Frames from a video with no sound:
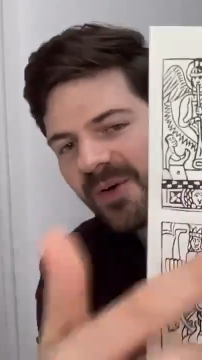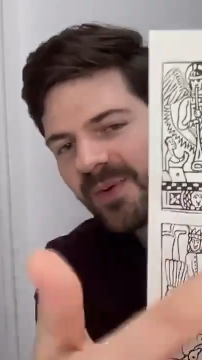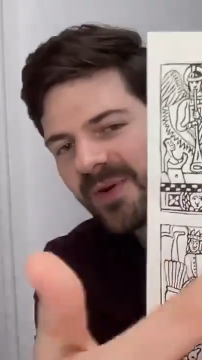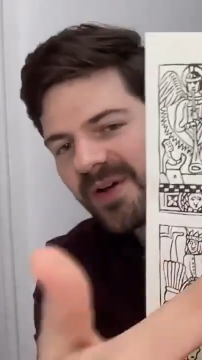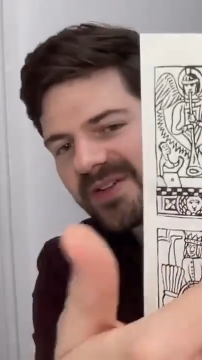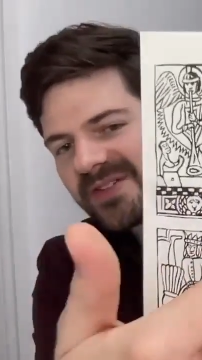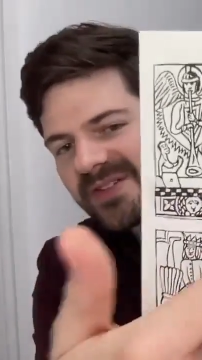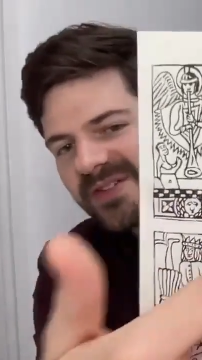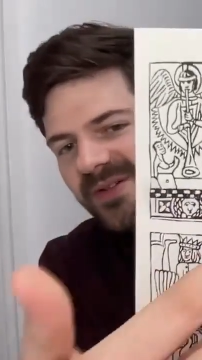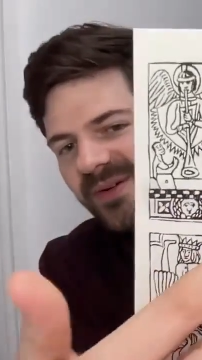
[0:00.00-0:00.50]
We
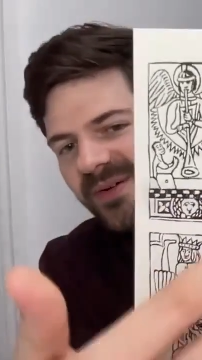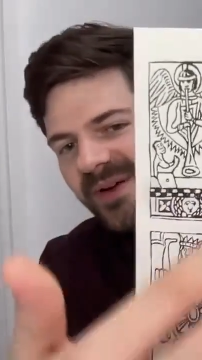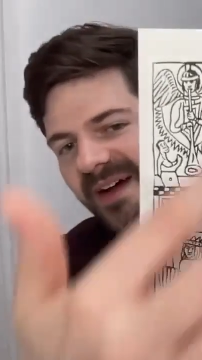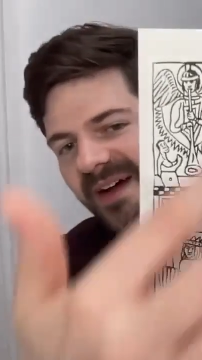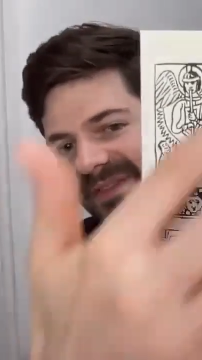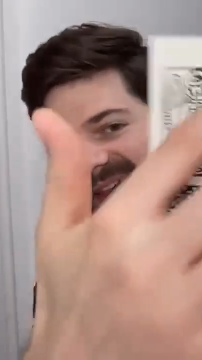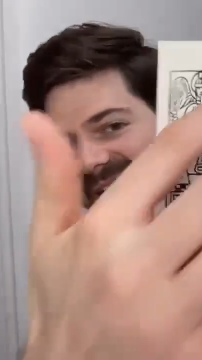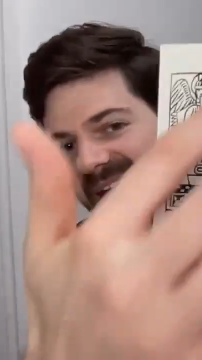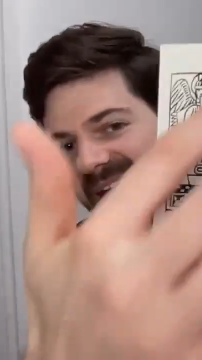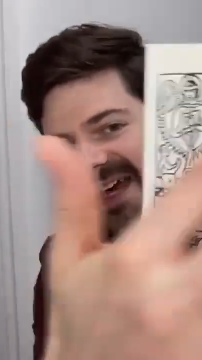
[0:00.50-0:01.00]
also don't
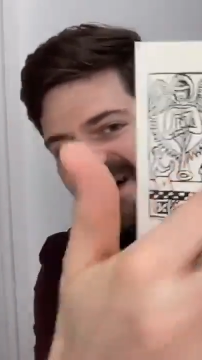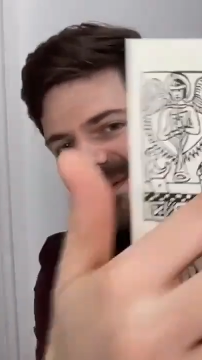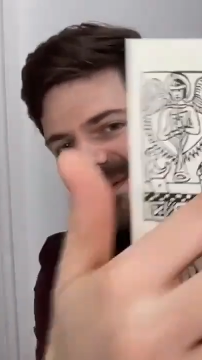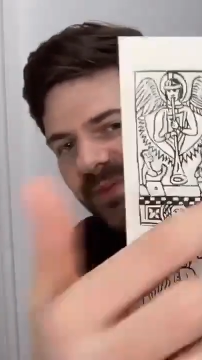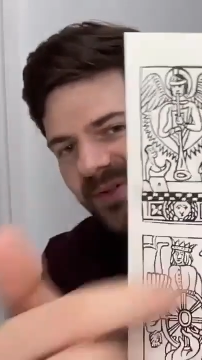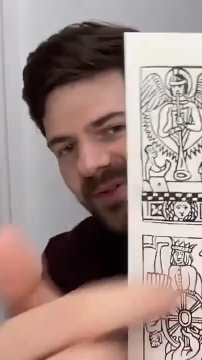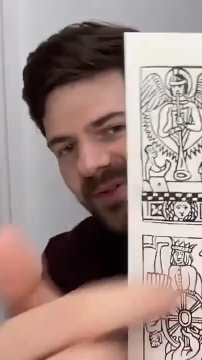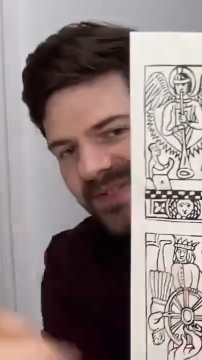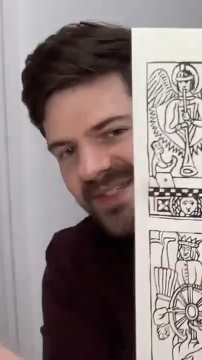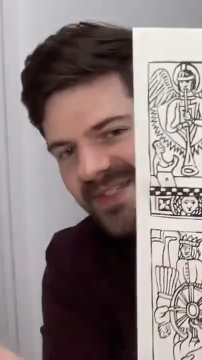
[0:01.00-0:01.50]
have the
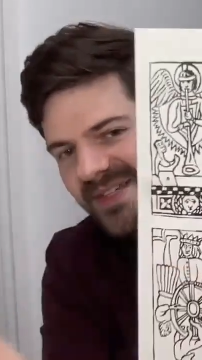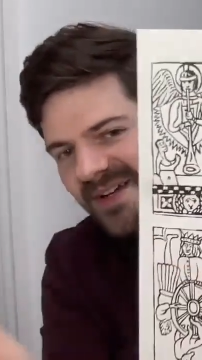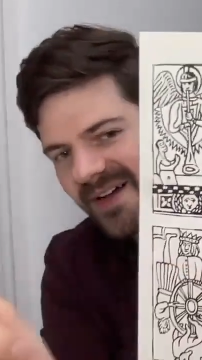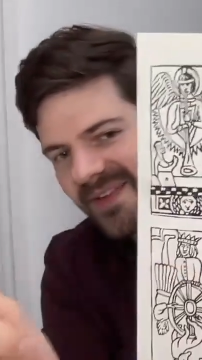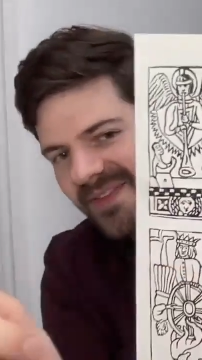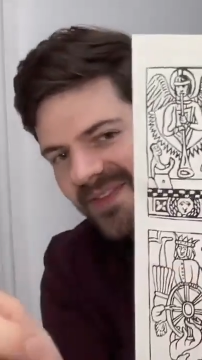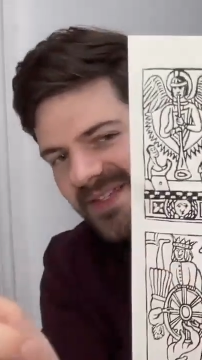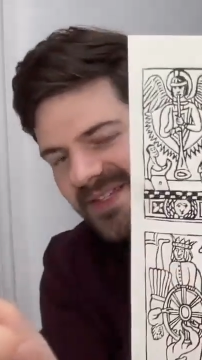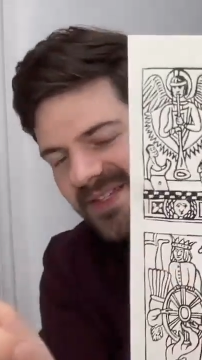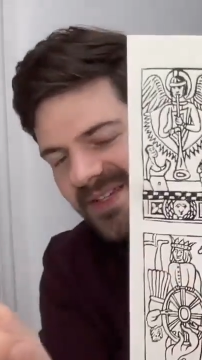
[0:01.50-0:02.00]
animals
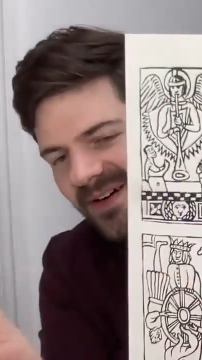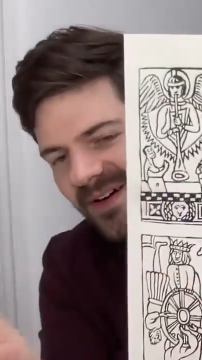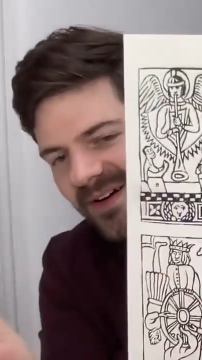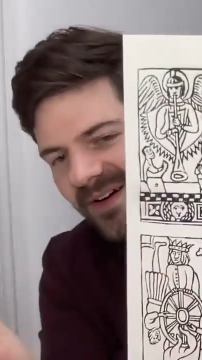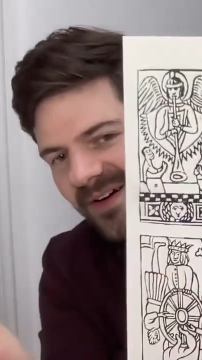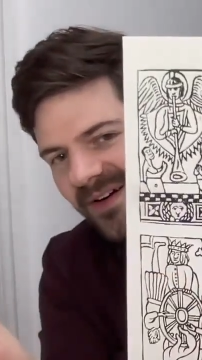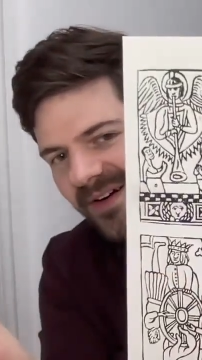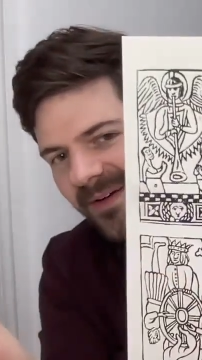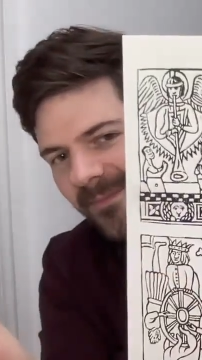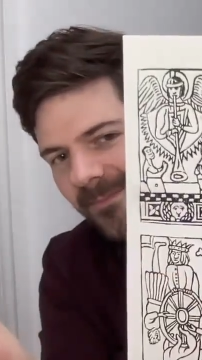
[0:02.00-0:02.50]
on this
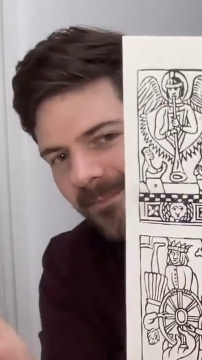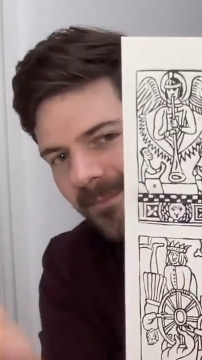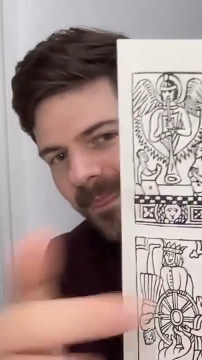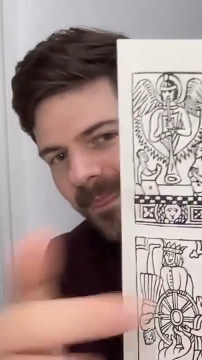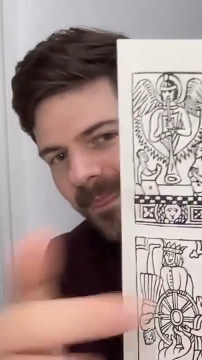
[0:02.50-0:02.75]
card.